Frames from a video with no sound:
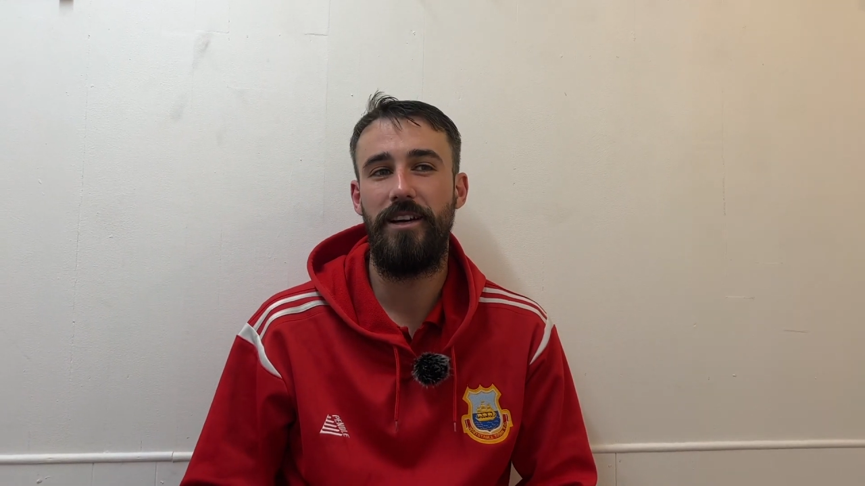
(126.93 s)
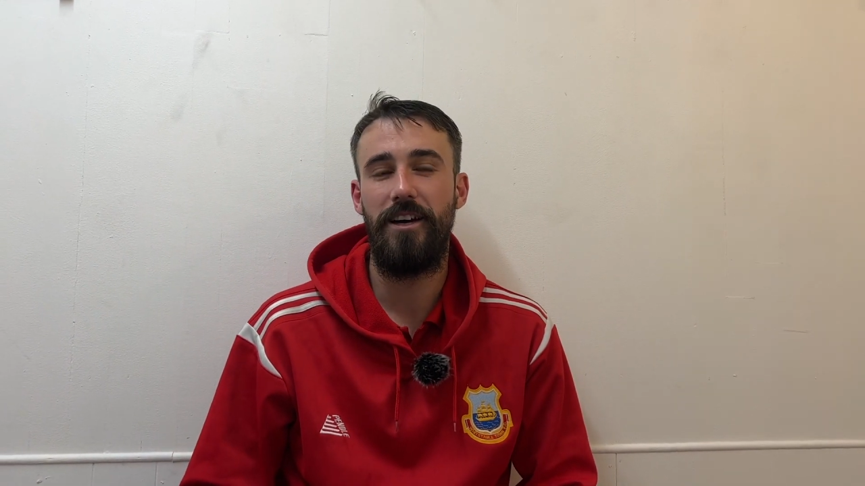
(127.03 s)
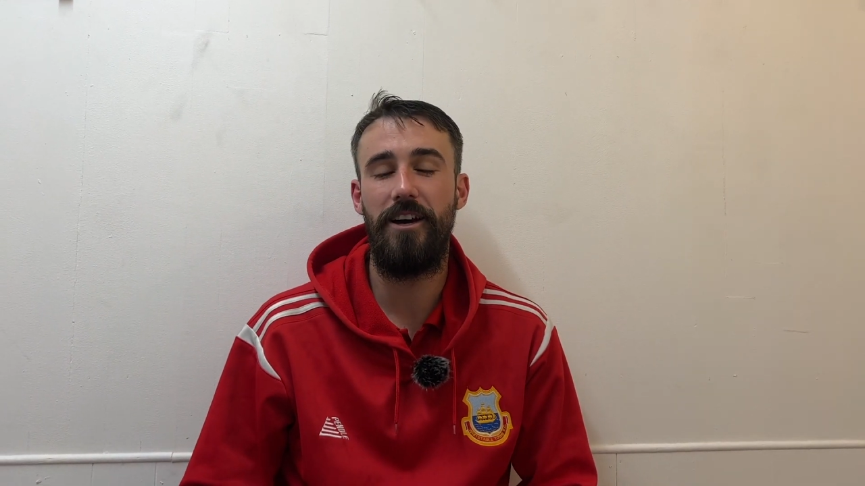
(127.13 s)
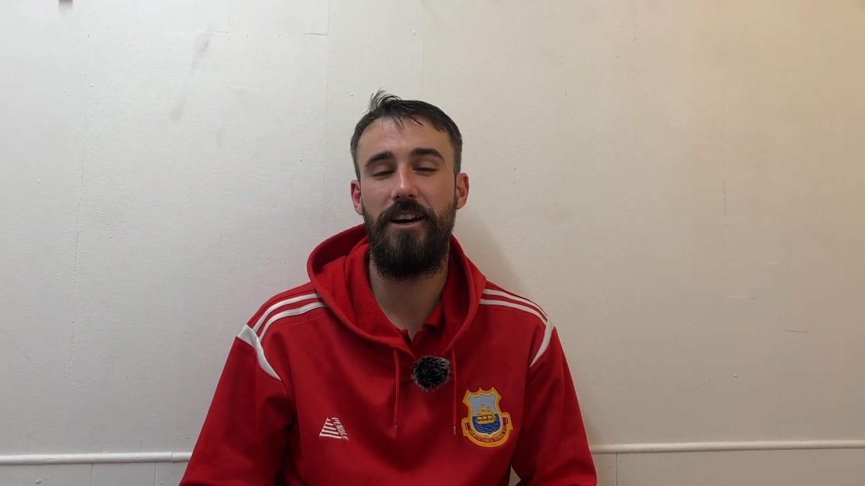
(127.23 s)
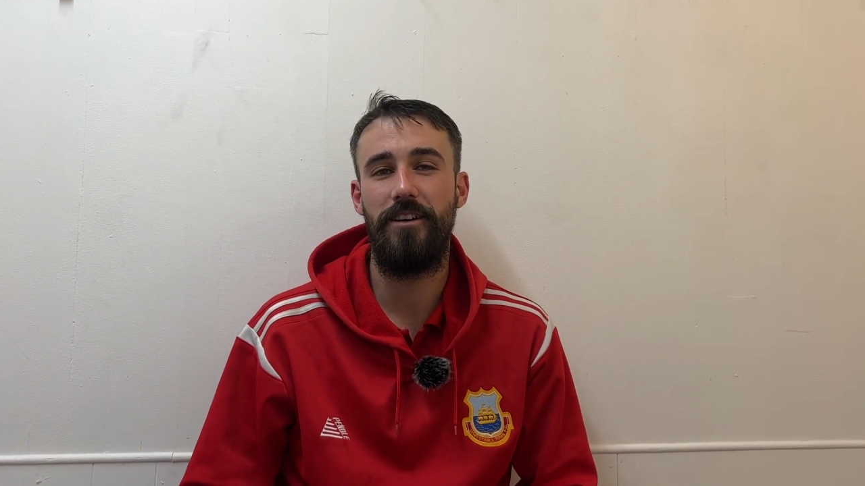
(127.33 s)

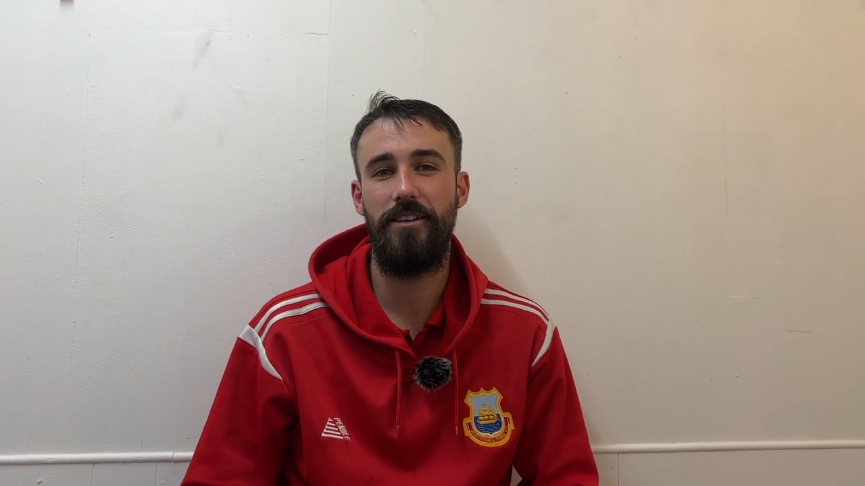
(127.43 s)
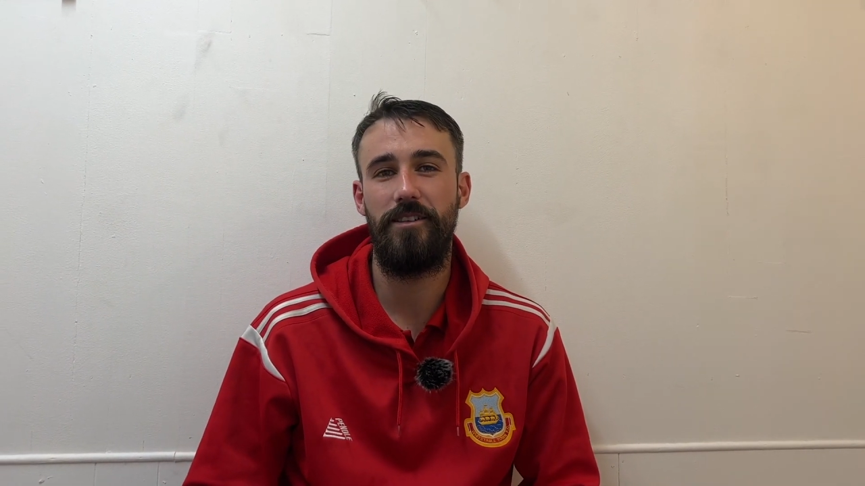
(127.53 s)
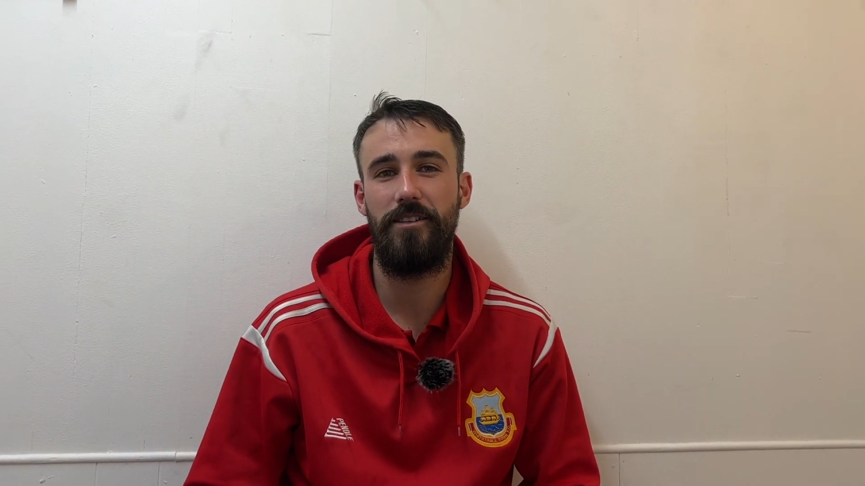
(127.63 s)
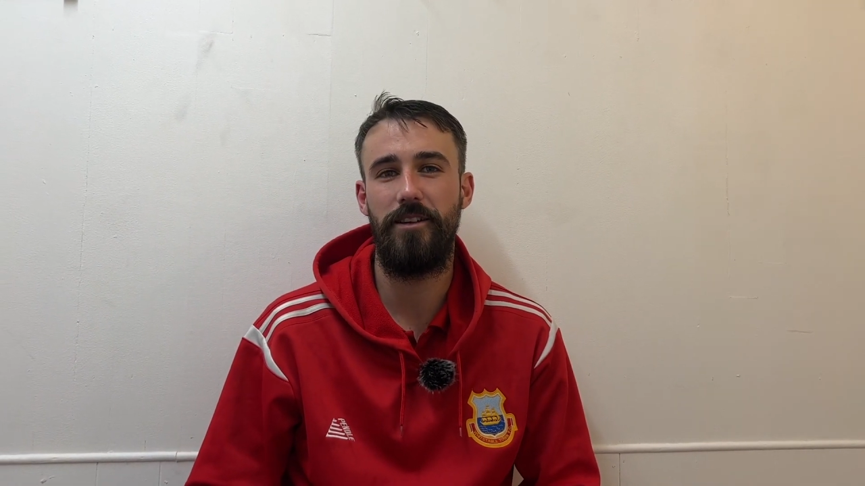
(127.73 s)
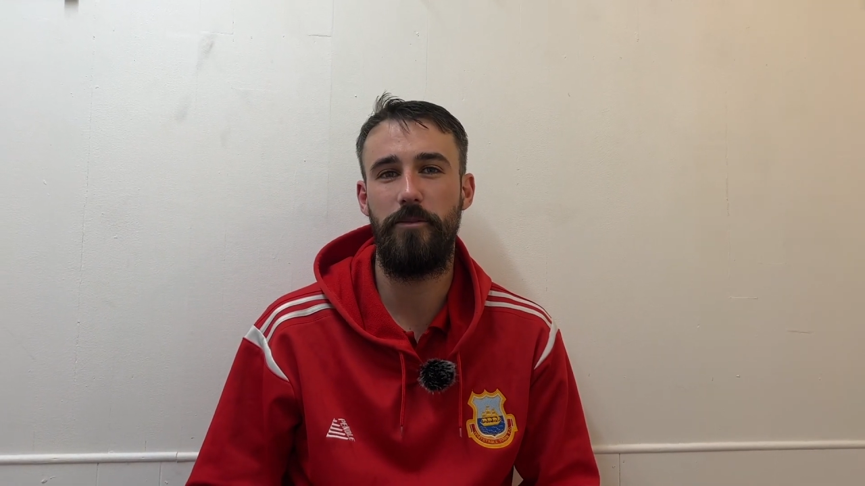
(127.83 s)

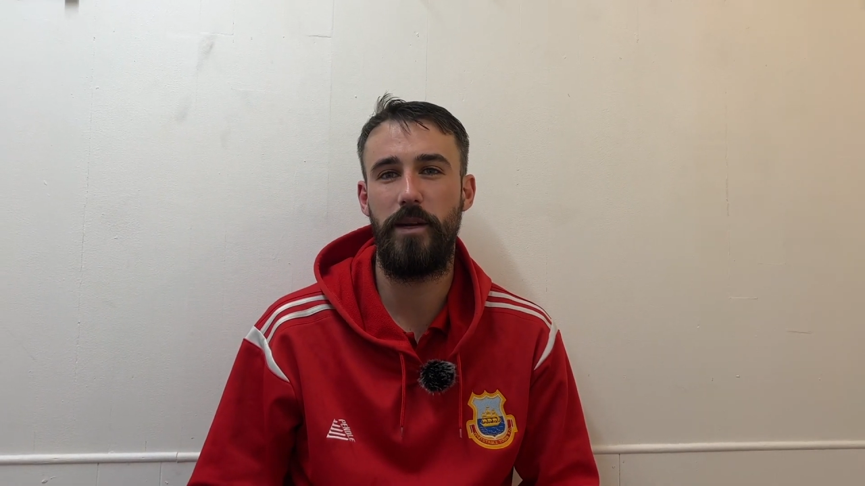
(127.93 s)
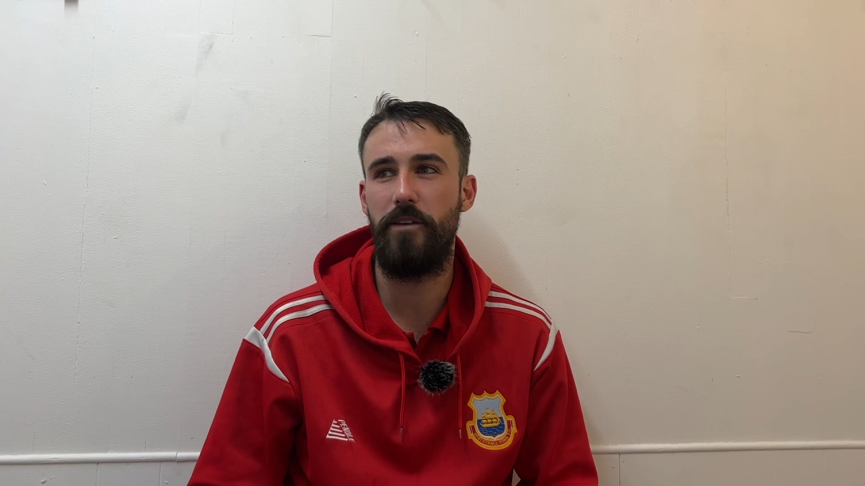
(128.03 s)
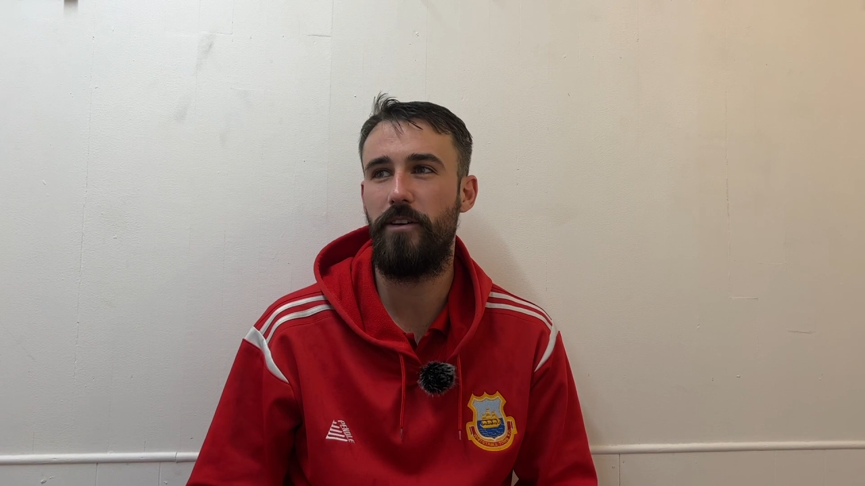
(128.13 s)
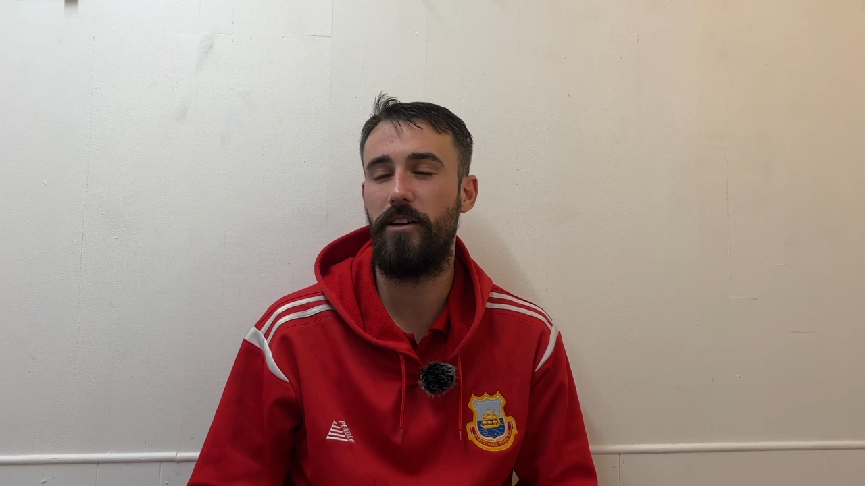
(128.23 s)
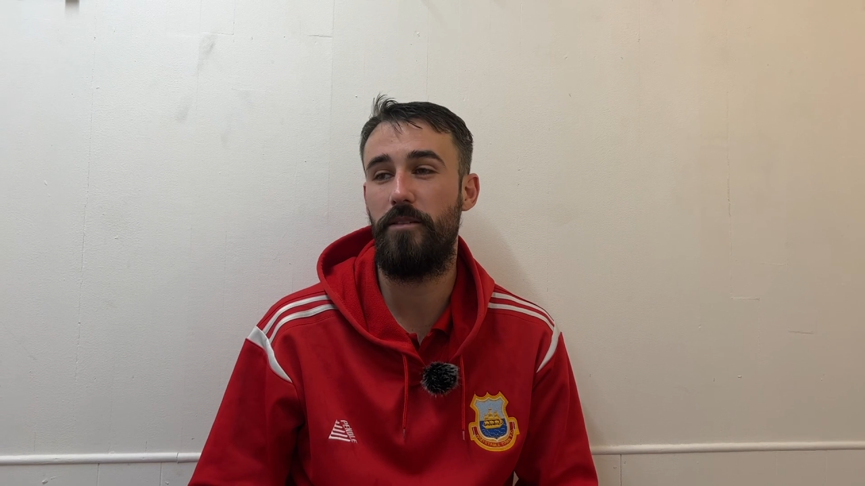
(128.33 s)
a
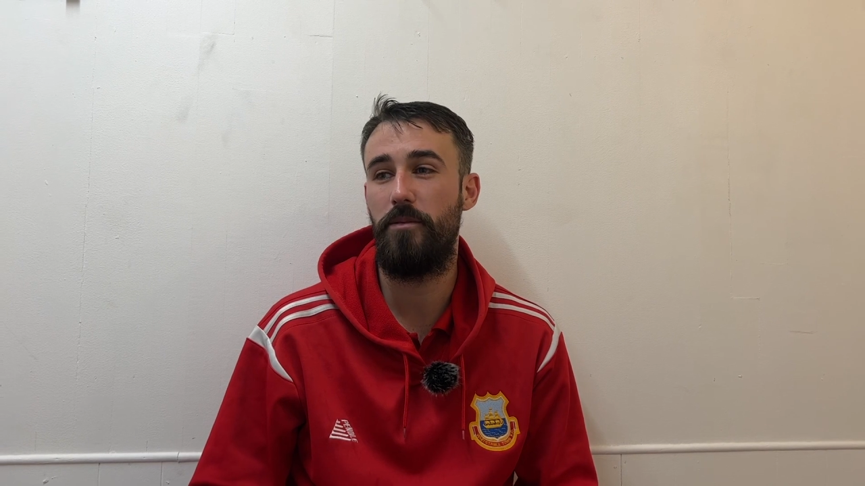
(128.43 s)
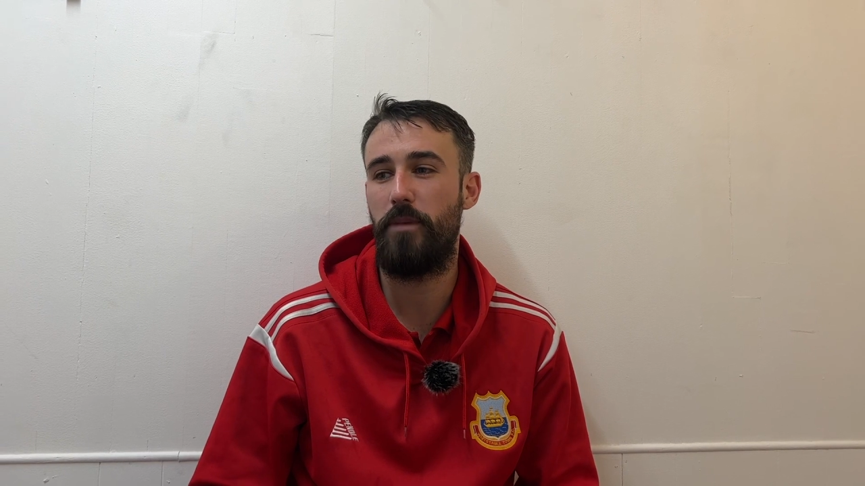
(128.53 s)
bit of a